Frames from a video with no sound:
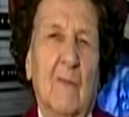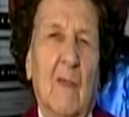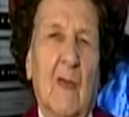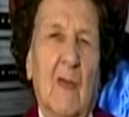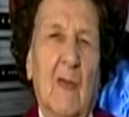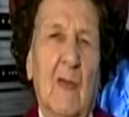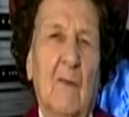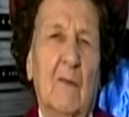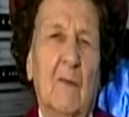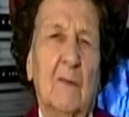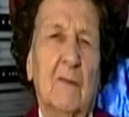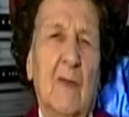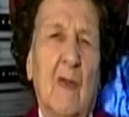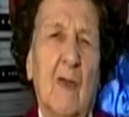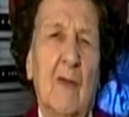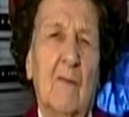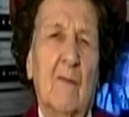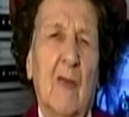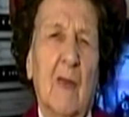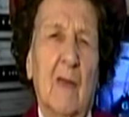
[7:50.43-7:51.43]
He was
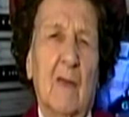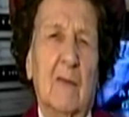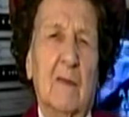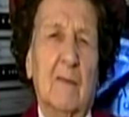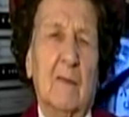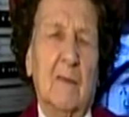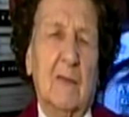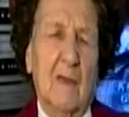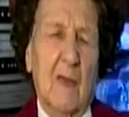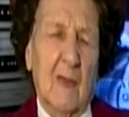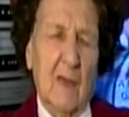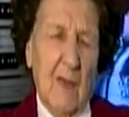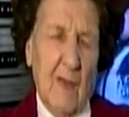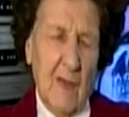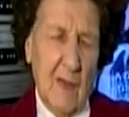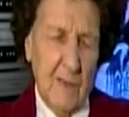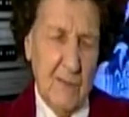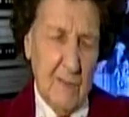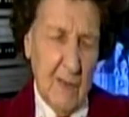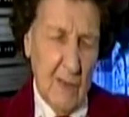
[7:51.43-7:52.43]
irate.
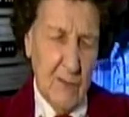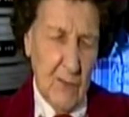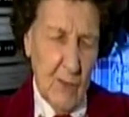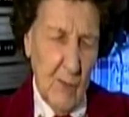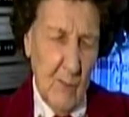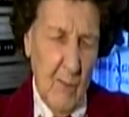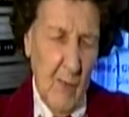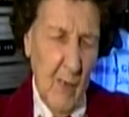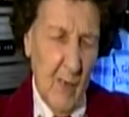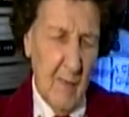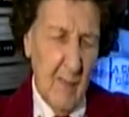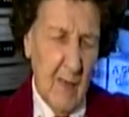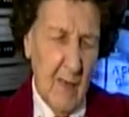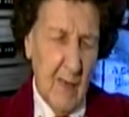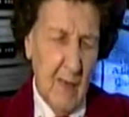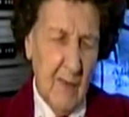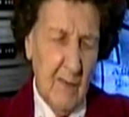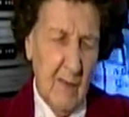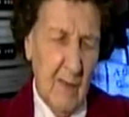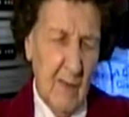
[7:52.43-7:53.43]
He said, "You put
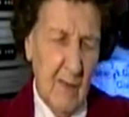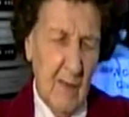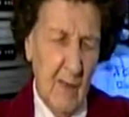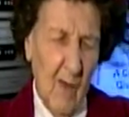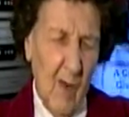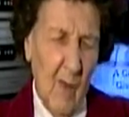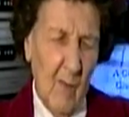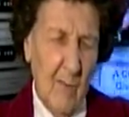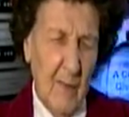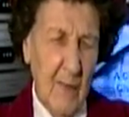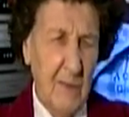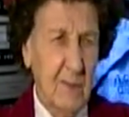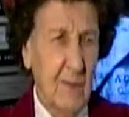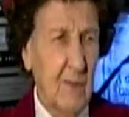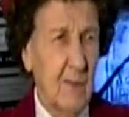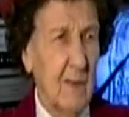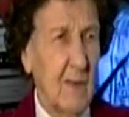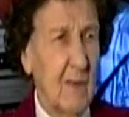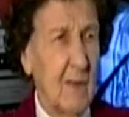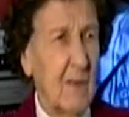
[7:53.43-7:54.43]
me in the
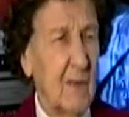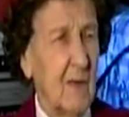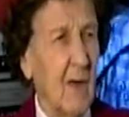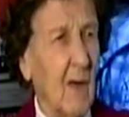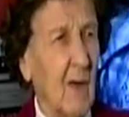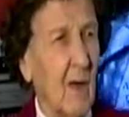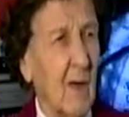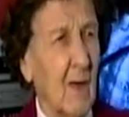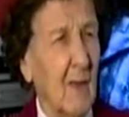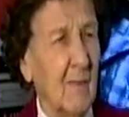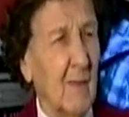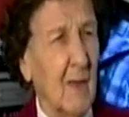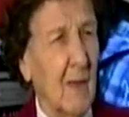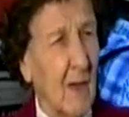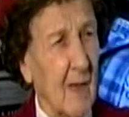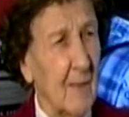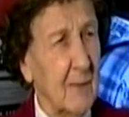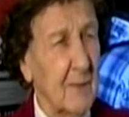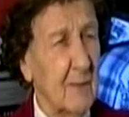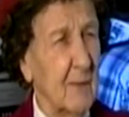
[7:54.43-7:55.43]
obituary column and
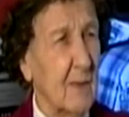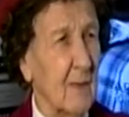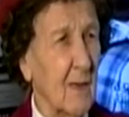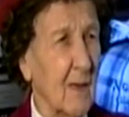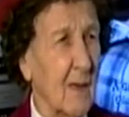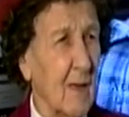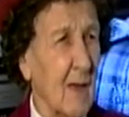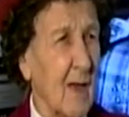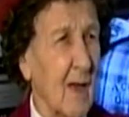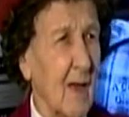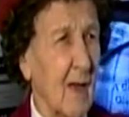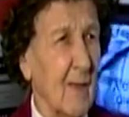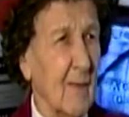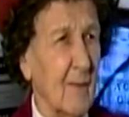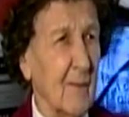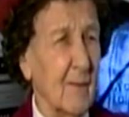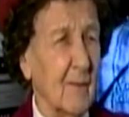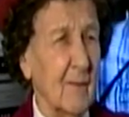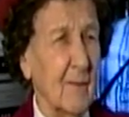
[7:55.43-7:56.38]
I'm still alive."